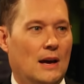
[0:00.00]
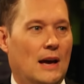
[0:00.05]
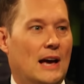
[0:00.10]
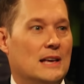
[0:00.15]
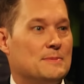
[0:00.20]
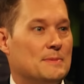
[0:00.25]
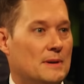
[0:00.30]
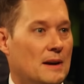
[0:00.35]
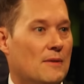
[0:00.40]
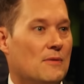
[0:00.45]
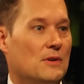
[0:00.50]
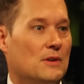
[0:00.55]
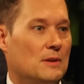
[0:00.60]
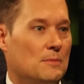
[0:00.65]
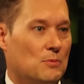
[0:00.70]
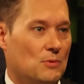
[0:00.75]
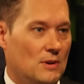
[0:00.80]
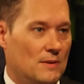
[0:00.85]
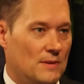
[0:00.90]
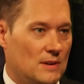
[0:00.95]
has been covered in the
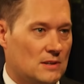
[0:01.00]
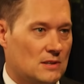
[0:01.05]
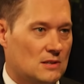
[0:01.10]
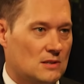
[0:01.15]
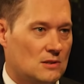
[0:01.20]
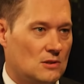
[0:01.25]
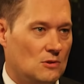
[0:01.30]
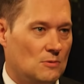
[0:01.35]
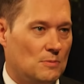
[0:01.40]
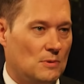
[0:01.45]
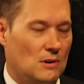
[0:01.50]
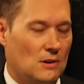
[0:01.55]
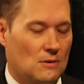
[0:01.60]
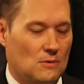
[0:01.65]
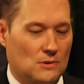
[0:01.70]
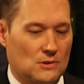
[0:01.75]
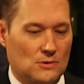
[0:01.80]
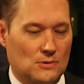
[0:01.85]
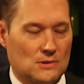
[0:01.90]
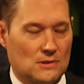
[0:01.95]
previous two book,
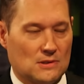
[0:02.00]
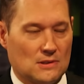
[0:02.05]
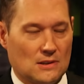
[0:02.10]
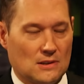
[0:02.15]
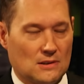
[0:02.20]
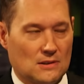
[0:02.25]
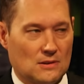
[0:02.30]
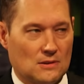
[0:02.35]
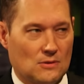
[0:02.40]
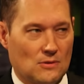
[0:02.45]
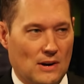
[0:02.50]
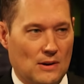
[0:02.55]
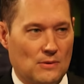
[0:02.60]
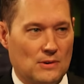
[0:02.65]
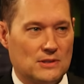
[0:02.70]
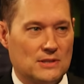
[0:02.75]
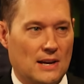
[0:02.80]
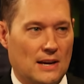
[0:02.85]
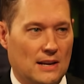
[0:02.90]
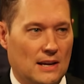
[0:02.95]
which was Great
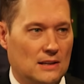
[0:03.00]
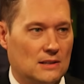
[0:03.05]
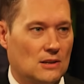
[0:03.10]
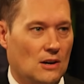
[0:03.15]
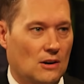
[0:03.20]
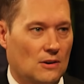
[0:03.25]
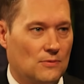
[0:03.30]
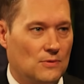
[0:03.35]
Reset and Dark